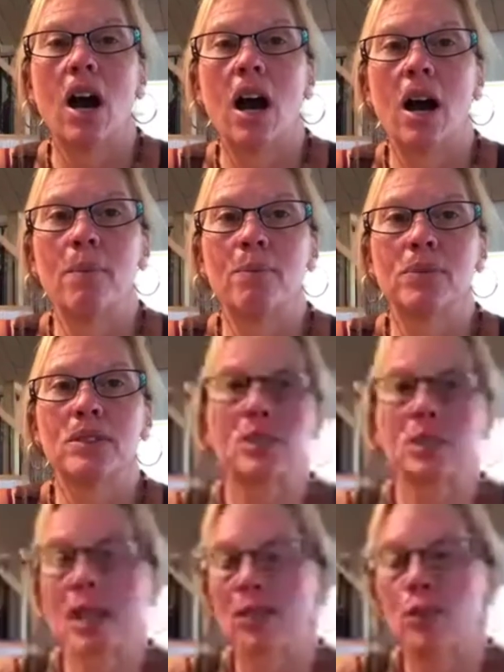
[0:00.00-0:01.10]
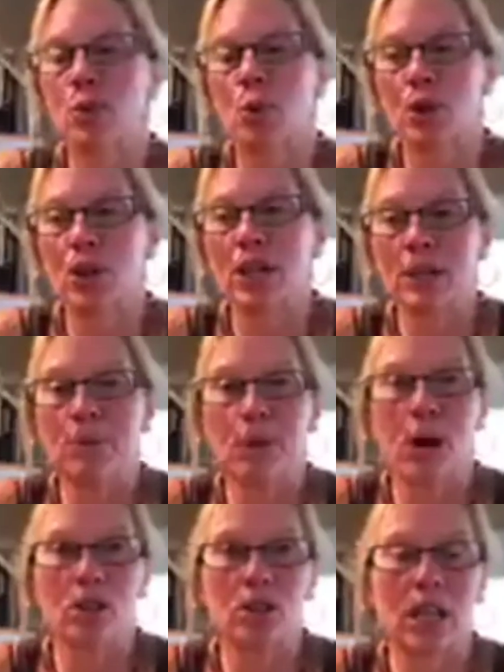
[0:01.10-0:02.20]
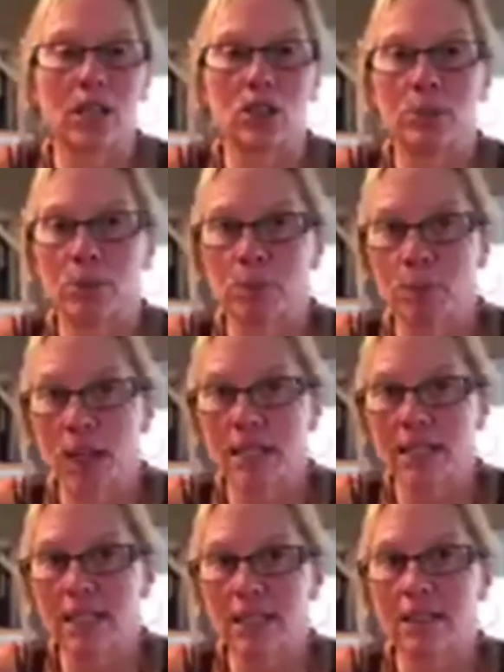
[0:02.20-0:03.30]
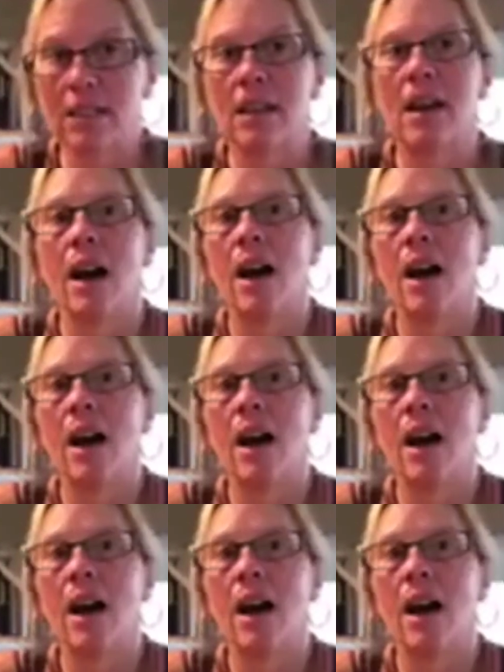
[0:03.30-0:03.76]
um, so that if you order in bulk you get cheaper prices.